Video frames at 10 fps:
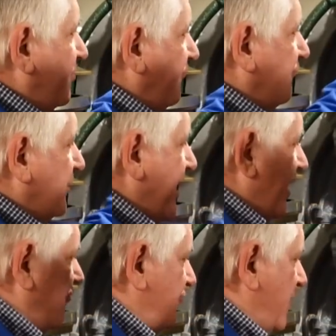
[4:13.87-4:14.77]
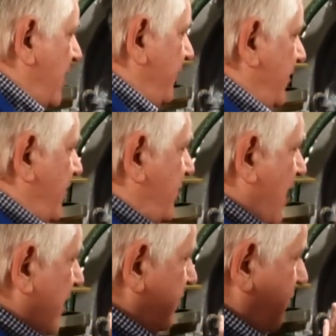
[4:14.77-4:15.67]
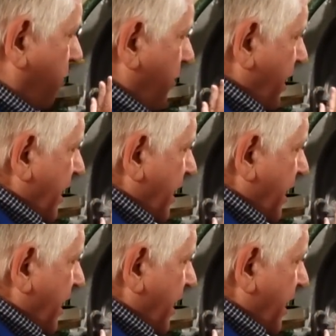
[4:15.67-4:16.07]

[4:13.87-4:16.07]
the flange on this side. So